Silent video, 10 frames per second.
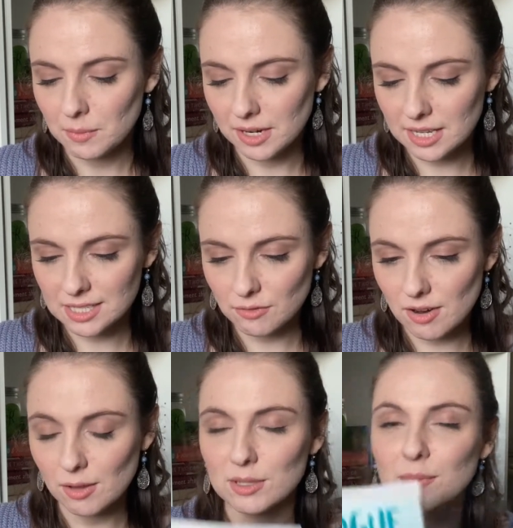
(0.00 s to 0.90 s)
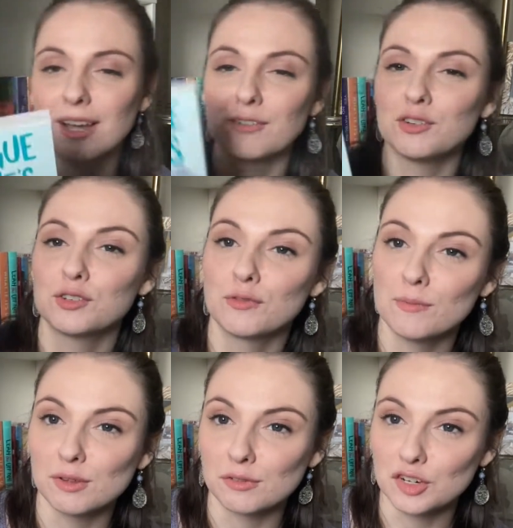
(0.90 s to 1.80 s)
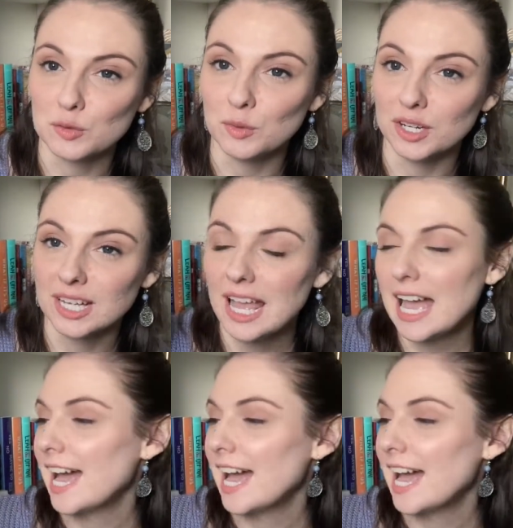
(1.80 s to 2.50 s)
but it does follow some characters from the first book,